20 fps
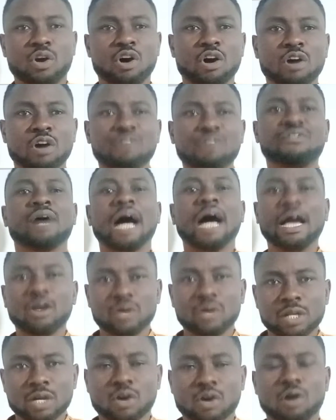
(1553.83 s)
of
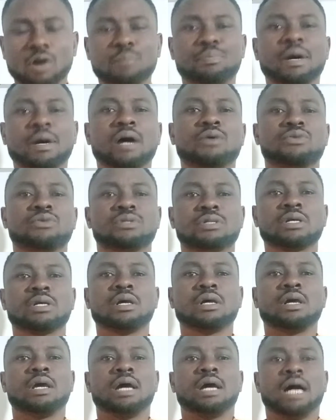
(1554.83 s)
ionic
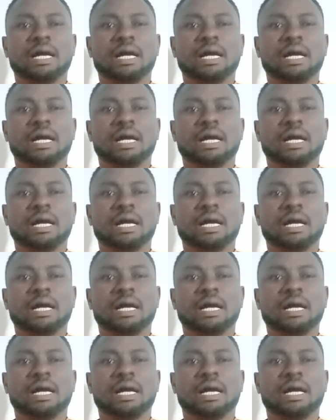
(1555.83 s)
compounds,